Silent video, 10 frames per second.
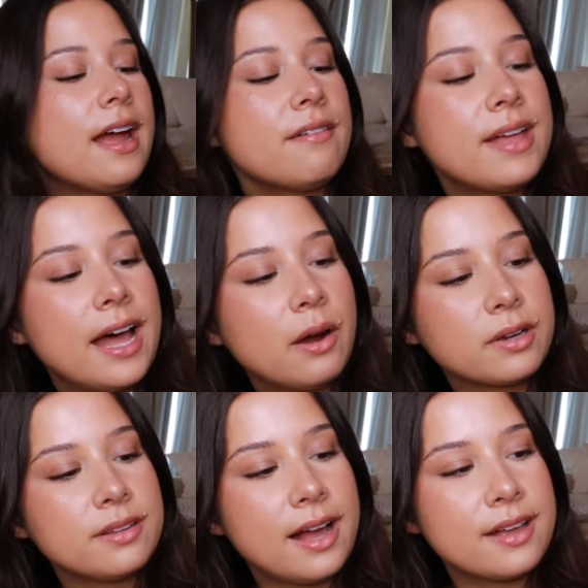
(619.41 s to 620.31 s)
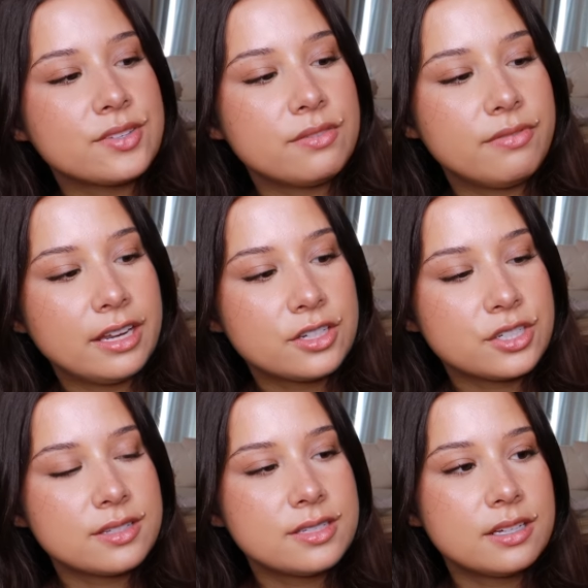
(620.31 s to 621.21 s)
have the Hourglass Vanish
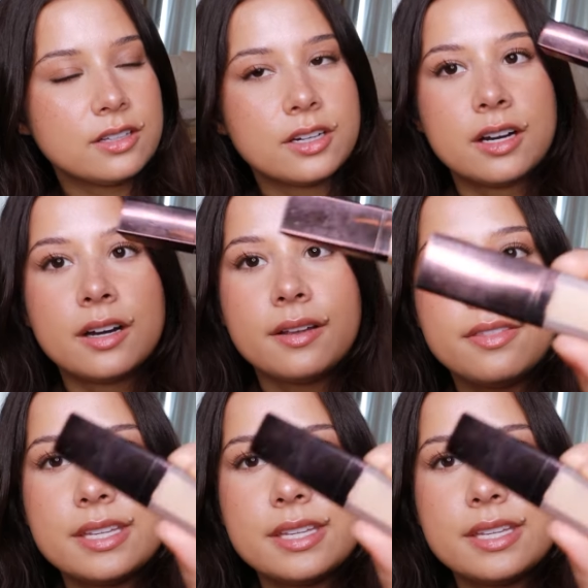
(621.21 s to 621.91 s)
Concealer.